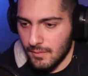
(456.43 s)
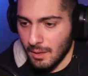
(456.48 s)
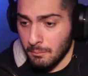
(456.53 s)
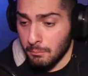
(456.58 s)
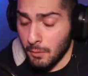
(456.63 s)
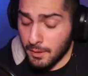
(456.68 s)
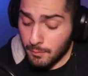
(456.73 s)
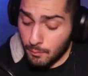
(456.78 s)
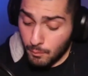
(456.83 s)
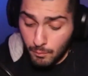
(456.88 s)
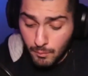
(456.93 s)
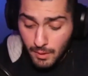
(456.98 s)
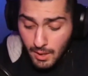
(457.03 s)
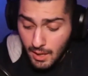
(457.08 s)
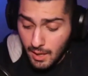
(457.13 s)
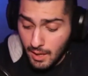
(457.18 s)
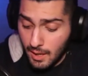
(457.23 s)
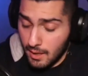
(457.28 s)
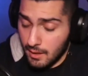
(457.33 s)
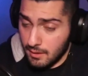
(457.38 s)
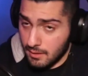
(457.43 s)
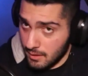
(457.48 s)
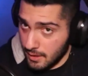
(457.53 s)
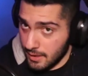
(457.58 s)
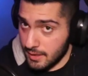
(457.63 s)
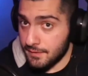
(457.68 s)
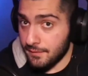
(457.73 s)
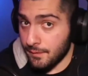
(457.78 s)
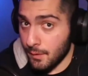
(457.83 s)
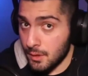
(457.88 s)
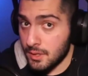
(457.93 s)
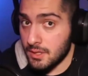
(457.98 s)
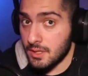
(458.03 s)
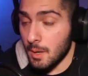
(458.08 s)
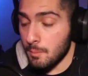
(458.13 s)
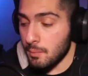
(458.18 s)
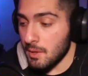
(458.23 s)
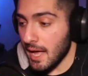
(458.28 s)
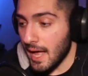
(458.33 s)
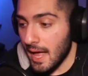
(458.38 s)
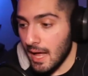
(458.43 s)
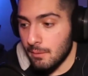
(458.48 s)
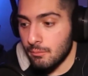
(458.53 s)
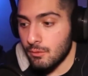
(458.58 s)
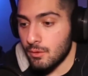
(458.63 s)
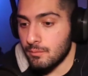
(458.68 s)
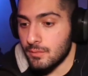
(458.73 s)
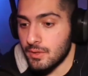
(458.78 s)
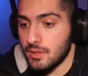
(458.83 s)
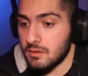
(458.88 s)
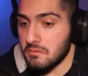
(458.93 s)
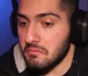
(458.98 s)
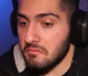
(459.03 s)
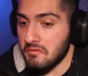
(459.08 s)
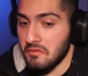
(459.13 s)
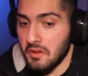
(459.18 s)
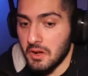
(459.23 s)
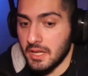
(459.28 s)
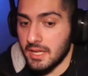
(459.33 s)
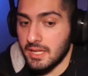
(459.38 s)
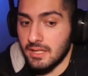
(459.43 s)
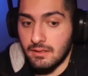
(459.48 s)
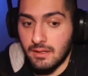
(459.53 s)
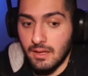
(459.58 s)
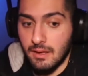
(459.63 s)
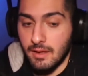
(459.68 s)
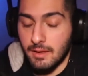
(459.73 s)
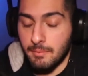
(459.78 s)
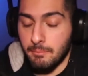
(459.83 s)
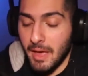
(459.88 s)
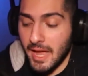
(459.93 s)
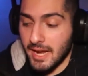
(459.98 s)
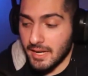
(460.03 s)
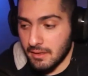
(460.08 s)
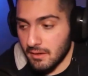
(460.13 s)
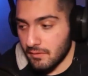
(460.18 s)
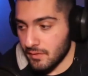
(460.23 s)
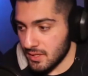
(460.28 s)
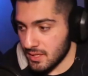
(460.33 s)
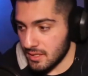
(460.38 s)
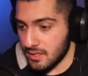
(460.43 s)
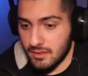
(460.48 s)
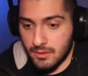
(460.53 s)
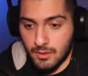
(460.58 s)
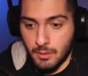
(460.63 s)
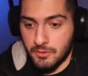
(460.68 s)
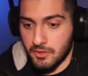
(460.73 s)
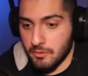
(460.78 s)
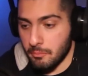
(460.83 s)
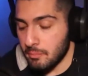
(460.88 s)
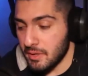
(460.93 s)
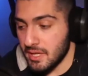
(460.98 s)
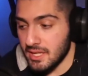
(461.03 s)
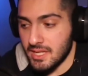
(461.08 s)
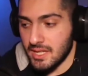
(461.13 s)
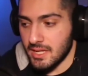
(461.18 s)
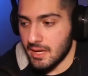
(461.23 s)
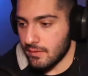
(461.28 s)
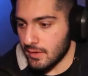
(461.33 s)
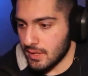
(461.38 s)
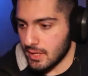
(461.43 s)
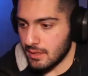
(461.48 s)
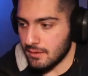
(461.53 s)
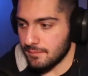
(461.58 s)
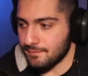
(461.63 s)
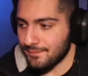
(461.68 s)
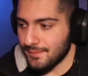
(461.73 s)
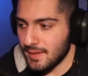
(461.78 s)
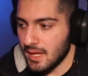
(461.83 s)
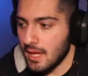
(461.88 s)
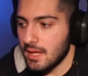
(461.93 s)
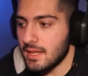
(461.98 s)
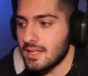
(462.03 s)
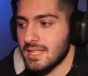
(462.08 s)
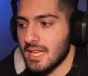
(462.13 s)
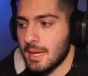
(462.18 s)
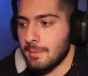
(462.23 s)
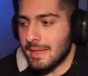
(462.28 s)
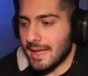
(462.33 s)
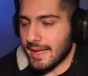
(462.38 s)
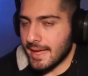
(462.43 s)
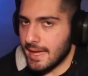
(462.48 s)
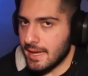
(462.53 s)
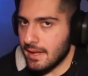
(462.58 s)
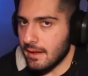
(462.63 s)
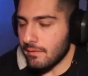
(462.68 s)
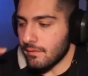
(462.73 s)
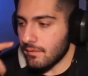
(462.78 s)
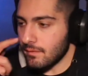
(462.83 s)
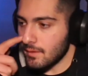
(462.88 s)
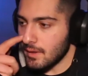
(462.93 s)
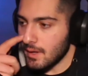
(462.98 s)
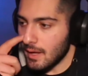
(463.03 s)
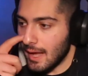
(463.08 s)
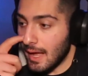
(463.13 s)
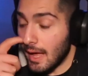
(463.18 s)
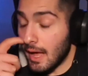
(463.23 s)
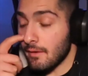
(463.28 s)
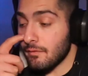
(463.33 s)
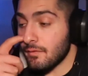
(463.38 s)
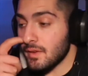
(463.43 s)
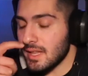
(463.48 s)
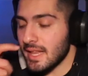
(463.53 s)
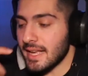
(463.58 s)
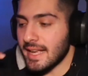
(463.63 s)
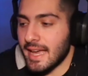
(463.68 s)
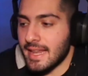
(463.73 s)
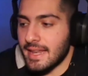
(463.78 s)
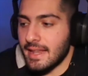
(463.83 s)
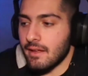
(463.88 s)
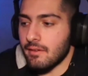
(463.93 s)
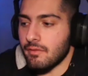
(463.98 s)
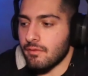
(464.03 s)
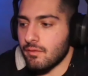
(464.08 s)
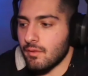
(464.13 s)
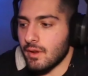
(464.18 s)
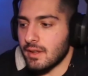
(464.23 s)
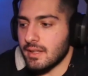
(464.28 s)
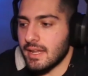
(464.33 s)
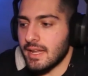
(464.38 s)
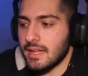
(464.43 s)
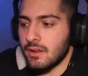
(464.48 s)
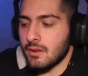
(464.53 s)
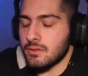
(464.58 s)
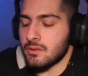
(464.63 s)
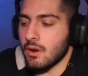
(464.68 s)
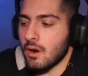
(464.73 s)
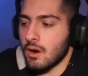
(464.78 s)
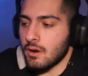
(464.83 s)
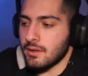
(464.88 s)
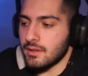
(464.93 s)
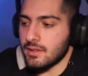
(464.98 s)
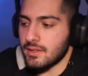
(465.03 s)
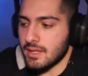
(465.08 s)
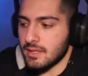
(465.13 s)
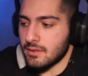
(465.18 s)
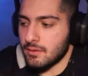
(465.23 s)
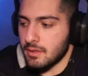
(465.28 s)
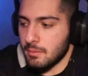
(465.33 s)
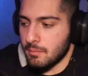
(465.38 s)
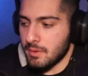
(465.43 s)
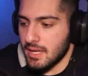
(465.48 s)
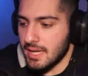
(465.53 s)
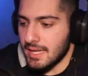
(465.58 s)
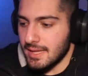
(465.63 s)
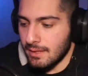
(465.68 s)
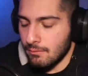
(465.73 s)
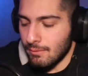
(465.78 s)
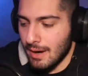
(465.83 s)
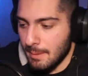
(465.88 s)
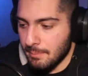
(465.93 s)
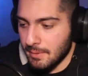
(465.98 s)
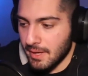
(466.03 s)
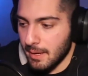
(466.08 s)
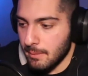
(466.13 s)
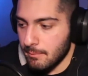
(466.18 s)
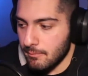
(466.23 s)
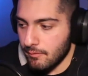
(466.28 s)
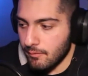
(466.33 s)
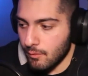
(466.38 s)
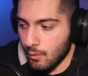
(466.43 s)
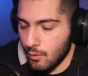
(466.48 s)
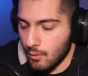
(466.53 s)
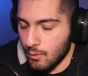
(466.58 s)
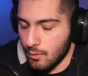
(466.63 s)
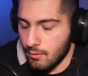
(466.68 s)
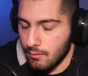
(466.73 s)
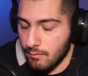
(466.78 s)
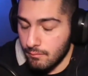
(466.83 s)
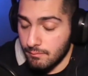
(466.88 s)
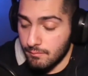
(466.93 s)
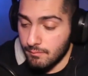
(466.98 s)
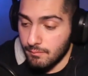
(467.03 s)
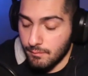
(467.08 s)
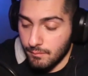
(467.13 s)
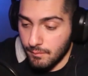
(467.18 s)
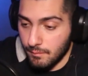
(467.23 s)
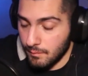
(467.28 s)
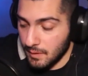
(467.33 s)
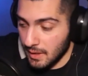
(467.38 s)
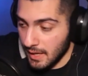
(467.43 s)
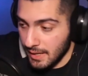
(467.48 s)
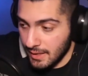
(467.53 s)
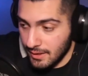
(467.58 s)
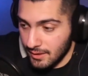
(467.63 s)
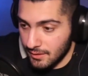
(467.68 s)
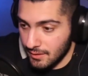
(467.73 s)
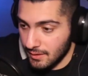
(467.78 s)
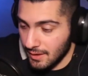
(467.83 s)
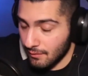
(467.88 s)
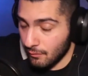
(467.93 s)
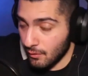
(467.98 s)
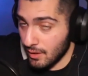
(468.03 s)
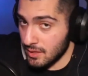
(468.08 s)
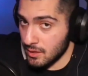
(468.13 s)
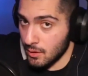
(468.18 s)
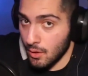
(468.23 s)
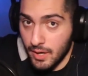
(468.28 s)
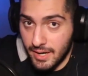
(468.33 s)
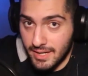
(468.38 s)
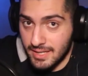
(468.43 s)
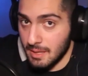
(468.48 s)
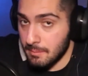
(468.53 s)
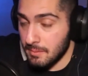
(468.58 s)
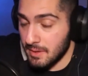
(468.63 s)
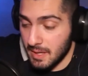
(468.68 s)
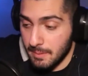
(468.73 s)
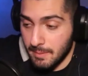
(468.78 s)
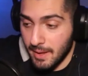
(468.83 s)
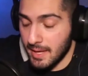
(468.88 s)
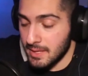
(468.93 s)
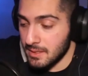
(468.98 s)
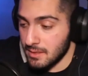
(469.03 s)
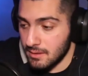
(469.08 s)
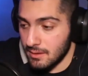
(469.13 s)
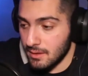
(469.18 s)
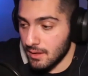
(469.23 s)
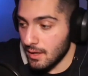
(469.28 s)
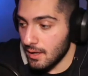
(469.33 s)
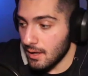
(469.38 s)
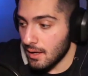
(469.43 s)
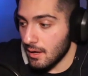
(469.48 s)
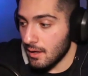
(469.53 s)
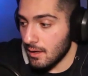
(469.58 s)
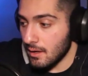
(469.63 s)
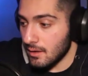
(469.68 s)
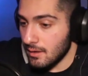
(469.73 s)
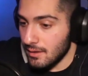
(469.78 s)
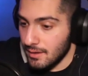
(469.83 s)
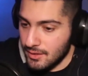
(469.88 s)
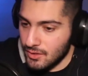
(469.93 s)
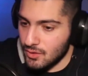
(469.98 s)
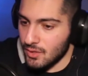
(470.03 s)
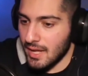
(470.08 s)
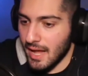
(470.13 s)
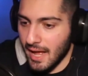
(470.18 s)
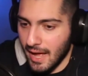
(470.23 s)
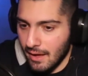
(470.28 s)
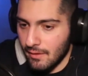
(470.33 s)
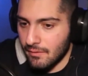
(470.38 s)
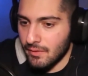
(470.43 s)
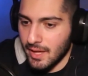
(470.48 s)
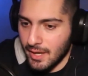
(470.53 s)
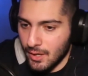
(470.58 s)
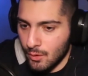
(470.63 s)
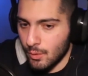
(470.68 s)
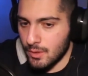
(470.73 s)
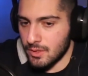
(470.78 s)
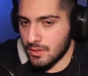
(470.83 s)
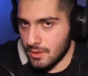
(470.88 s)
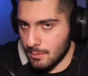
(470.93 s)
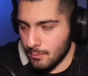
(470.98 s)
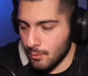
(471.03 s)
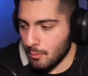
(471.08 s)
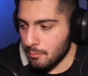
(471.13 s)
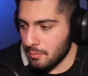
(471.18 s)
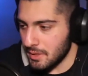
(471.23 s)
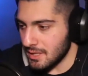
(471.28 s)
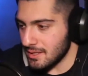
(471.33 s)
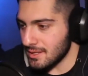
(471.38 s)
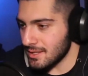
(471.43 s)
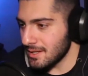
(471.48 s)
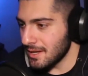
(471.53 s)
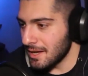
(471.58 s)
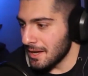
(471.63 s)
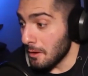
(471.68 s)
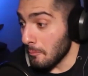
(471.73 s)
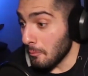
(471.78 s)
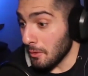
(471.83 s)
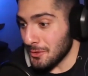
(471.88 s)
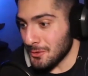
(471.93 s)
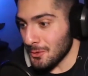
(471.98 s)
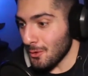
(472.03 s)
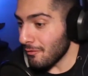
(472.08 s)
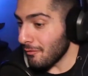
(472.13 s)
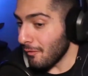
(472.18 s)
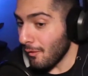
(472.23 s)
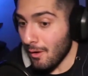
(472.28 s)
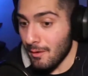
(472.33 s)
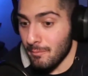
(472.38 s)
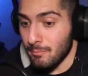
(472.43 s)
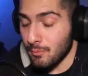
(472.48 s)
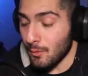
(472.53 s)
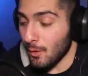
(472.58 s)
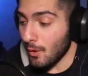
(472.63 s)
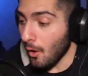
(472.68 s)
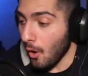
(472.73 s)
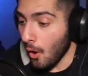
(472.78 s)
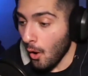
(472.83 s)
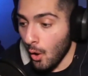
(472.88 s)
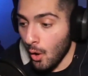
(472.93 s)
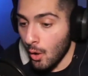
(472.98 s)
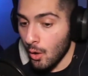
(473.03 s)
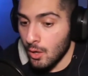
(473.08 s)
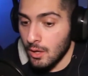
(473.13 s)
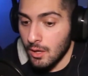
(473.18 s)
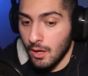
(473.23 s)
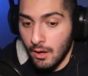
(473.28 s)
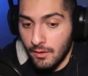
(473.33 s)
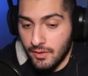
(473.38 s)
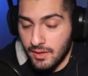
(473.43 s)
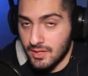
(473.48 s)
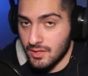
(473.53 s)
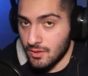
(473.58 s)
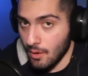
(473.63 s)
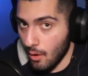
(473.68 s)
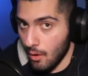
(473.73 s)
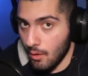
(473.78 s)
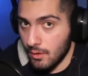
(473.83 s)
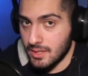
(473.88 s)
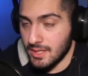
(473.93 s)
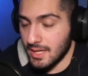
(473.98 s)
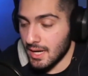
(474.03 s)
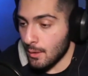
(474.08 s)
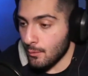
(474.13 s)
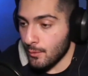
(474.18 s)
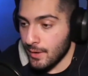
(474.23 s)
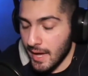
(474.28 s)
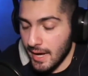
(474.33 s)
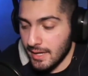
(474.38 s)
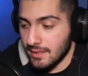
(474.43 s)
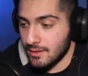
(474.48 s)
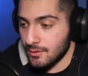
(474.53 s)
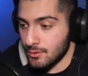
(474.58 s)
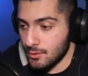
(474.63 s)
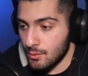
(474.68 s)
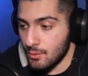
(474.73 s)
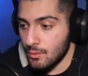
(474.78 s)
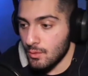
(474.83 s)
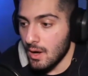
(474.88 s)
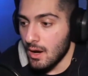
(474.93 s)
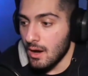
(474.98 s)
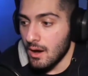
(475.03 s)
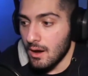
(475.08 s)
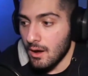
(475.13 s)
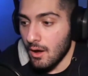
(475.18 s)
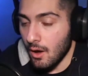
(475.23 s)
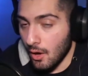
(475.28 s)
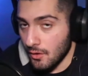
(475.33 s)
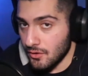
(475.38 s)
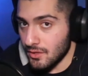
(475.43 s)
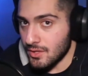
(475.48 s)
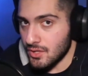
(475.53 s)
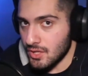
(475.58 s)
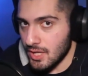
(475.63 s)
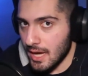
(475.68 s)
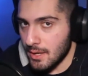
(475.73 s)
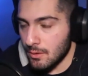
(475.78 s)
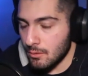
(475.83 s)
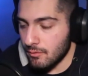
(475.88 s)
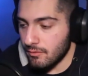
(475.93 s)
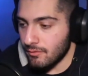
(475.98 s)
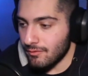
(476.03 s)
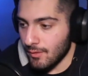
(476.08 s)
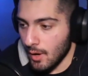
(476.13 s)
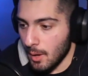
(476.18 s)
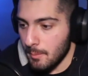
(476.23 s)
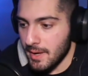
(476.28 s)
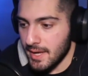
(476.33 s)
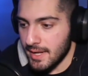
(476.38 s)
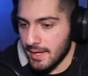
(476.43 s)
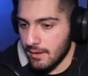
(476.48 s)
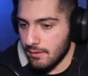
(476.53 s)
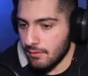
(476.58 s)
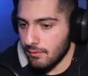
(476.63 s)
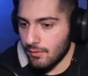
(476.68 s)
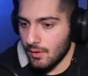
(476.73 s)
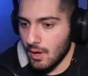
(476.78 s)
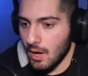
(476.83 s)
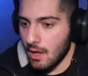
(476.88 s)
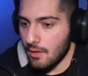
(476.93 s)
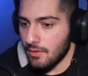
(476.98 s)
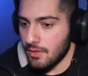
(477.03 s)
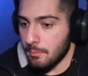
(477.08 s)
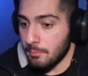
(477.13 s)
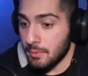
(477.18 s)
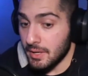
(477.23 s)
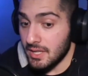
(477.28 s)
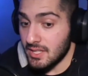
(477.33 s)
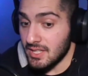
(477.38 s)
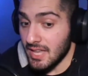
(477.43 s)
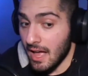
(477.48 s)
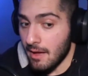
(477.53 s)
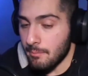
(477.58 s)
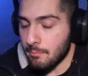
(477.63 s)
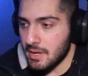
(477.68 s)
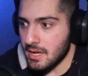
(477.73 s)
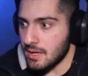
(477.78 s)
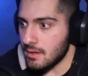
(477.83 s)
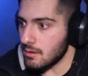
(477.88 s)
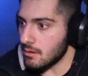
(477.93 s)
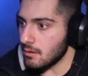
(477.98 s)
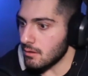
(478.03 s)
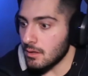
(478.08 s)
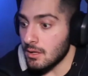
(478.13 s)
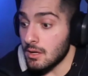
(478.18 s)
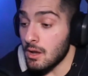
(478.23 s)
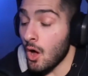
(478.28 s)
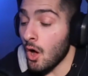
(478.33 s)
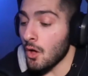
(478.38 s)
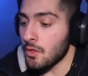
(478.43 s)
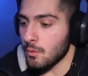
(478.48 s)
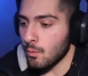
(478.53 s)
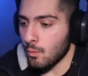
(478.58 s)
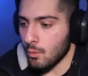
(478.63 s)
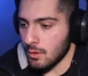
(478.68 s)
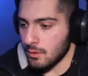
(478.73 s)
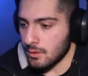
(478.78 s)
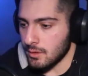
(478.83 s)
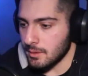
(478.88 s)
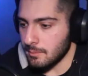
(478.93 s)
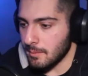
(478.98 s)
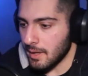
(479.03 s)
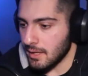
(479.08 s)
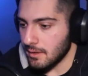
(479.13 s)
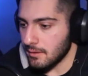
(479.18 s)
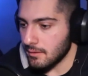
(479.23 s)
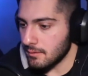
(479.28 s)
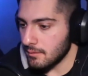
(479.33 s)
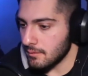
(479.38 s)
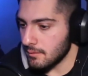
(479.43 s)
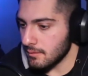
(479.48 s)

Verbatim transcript: But his first couple of albums, fucking magnificent in terms of beats and everything. Same like NF. I feel like NF and any other artist that's going to be in the rap game for like for as long as Eminem has is gonna have like questionable beats. But so far, bro, all of the songs that I reacted to on this channel from NF, the beats have been otherworldly, man.